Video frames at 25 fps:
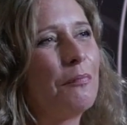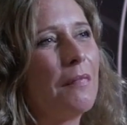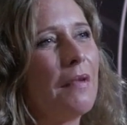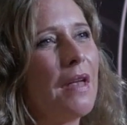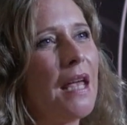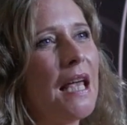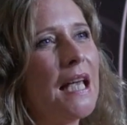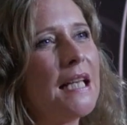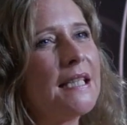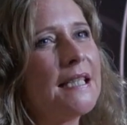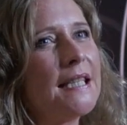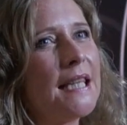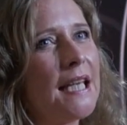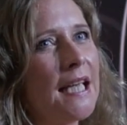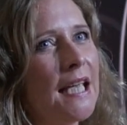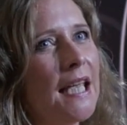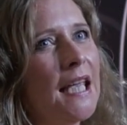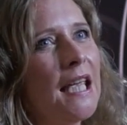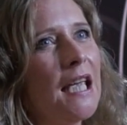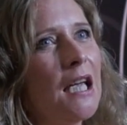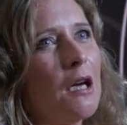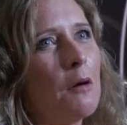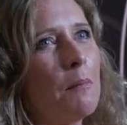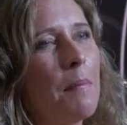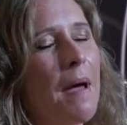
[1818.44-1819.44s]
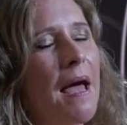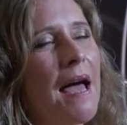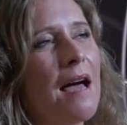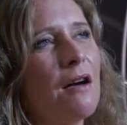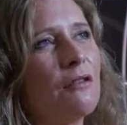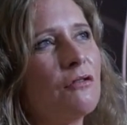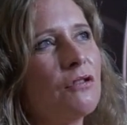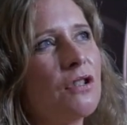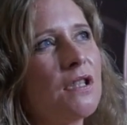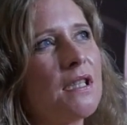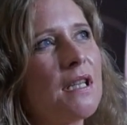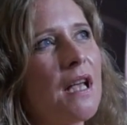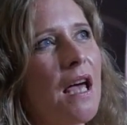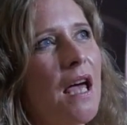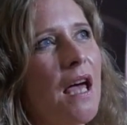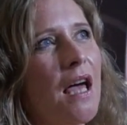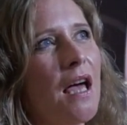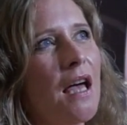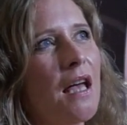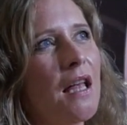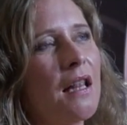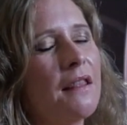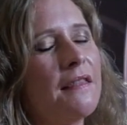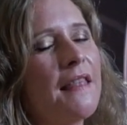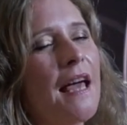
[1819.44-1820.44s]
is thinking about
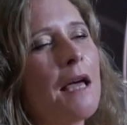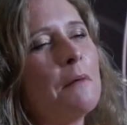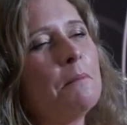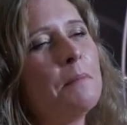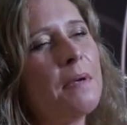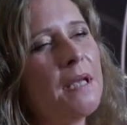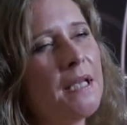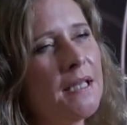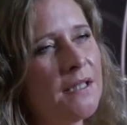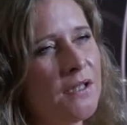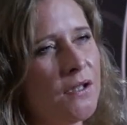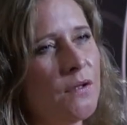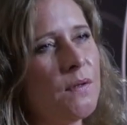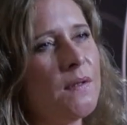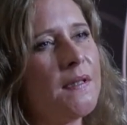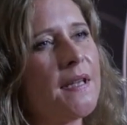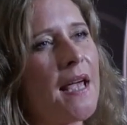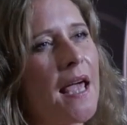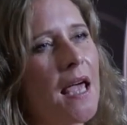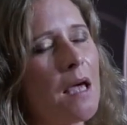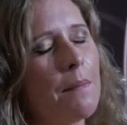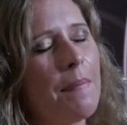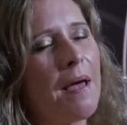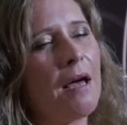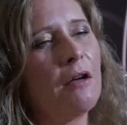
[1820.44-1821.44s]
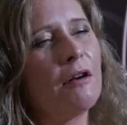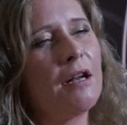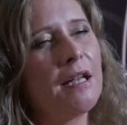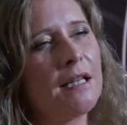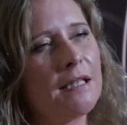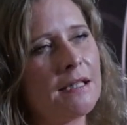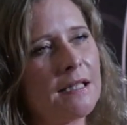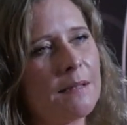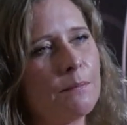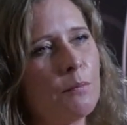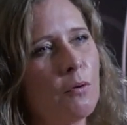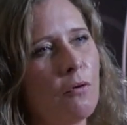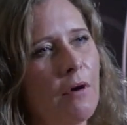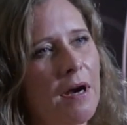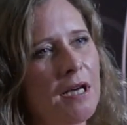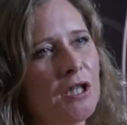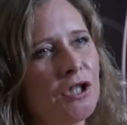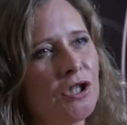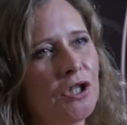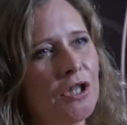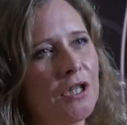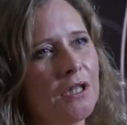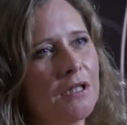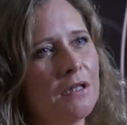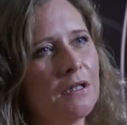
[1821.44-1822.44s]
that piece you say about
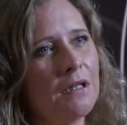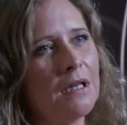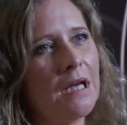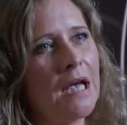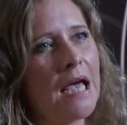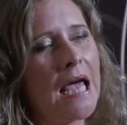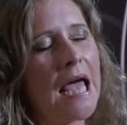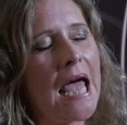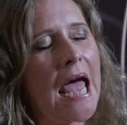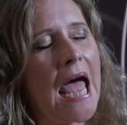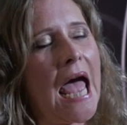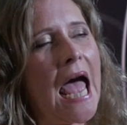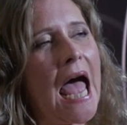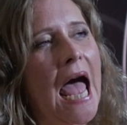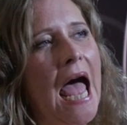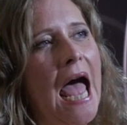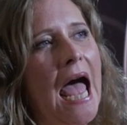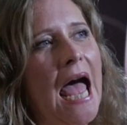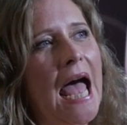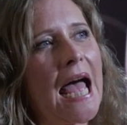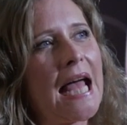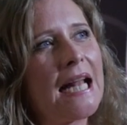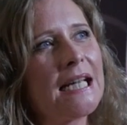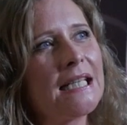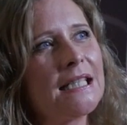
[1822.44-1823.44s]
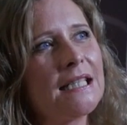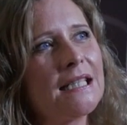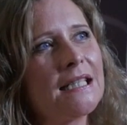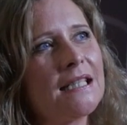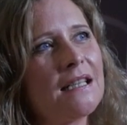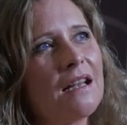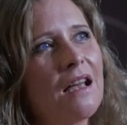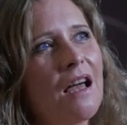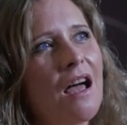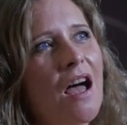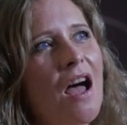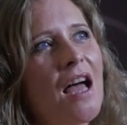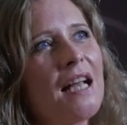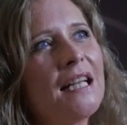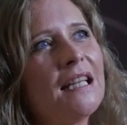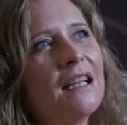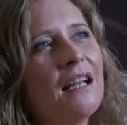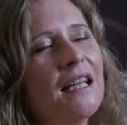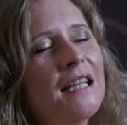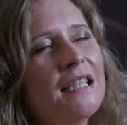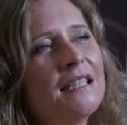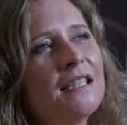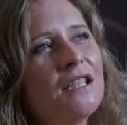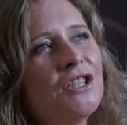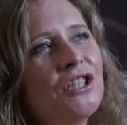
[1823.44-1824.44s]
inspiration. And I'd
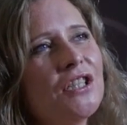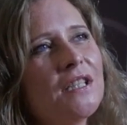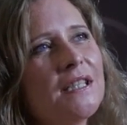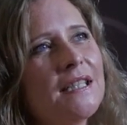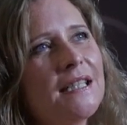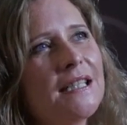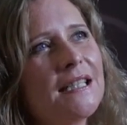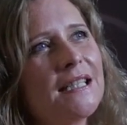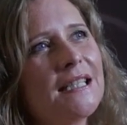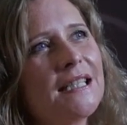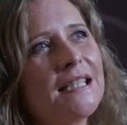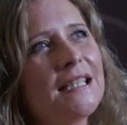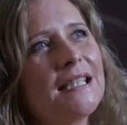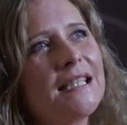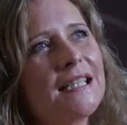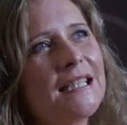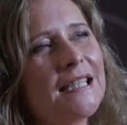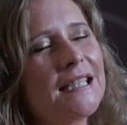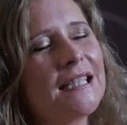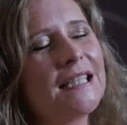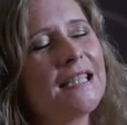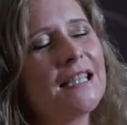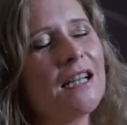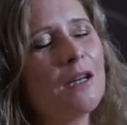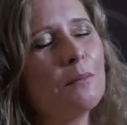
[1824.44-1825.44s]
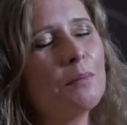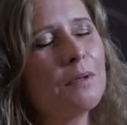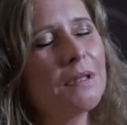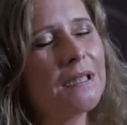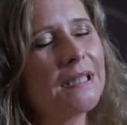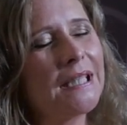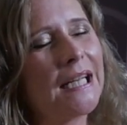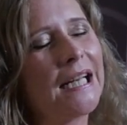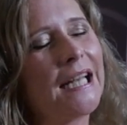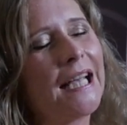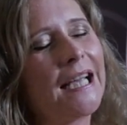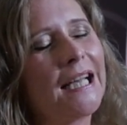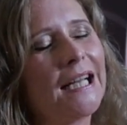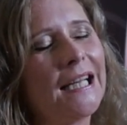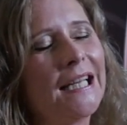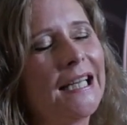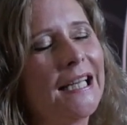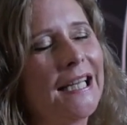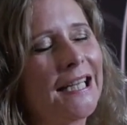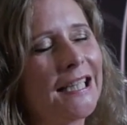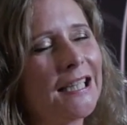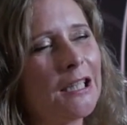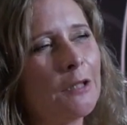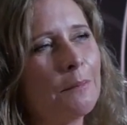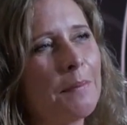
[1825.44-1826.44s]
like to just double click a
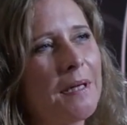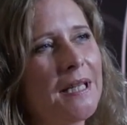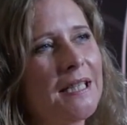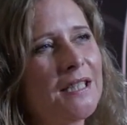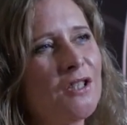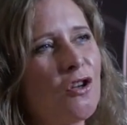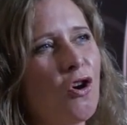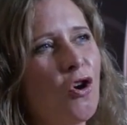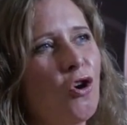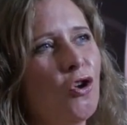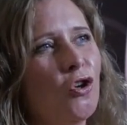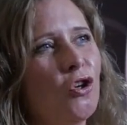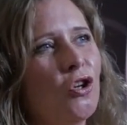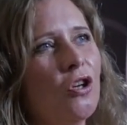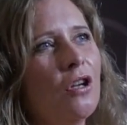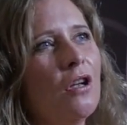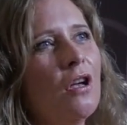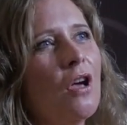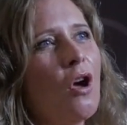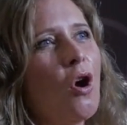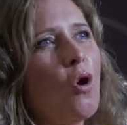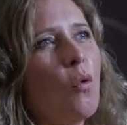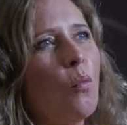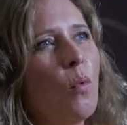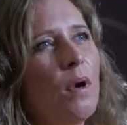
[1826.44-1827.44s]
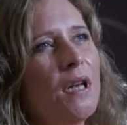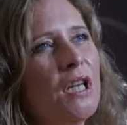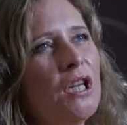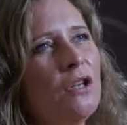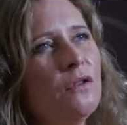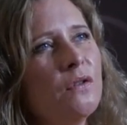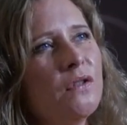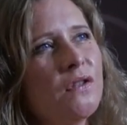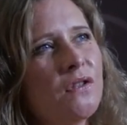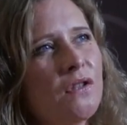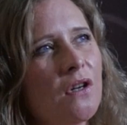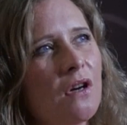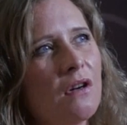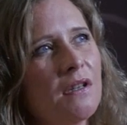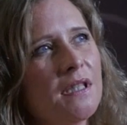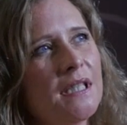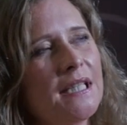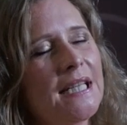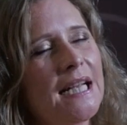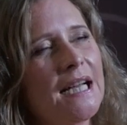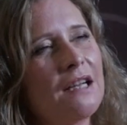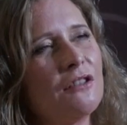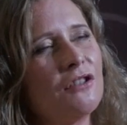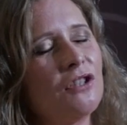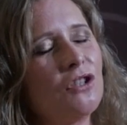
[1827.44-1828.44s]
little bit on when you started
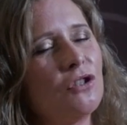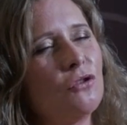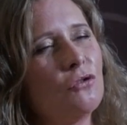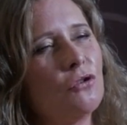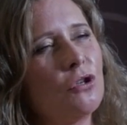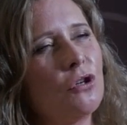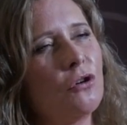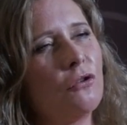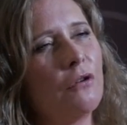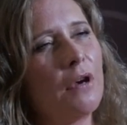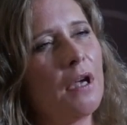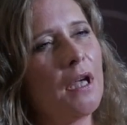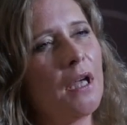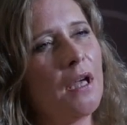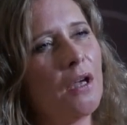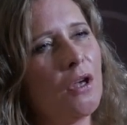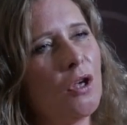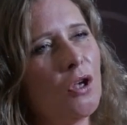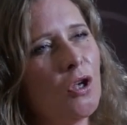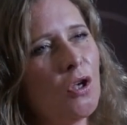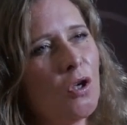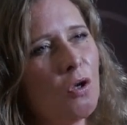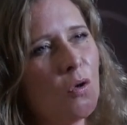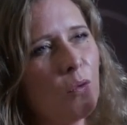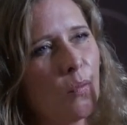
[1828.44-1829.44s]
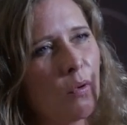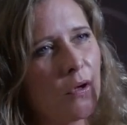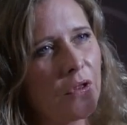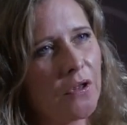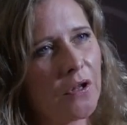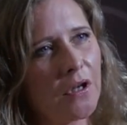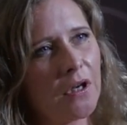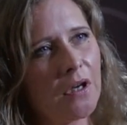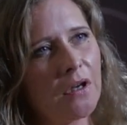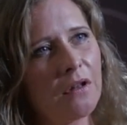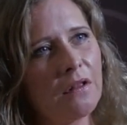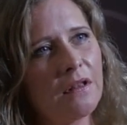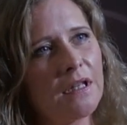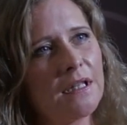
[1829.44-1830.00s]
out in your career, who were the